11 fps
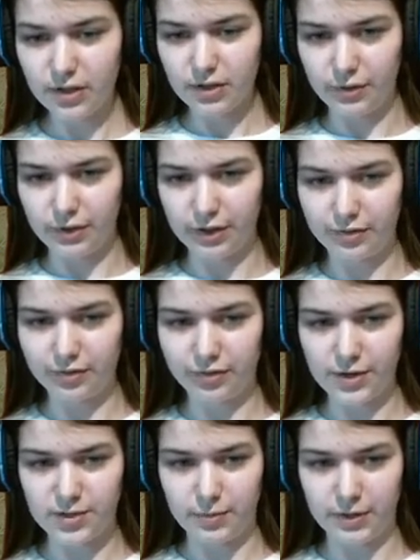Here,
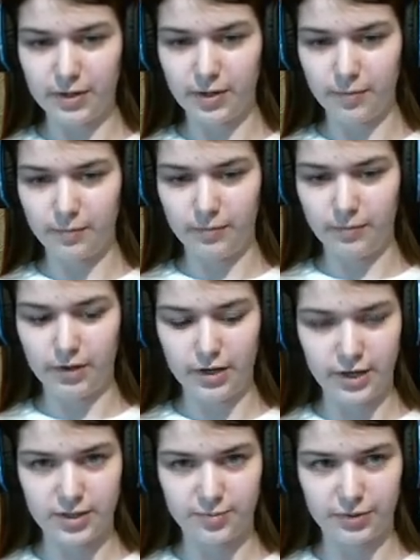Frost Bomb,
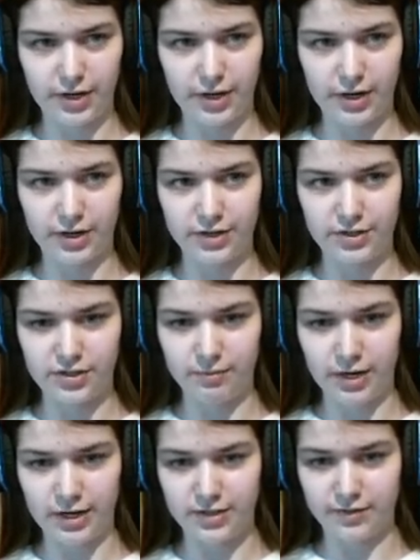Ice Barrage, some
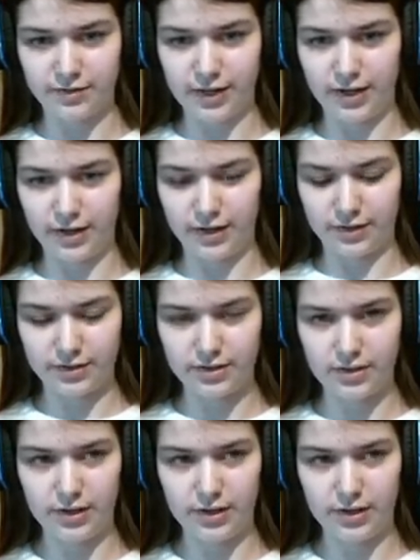Ice Fangs,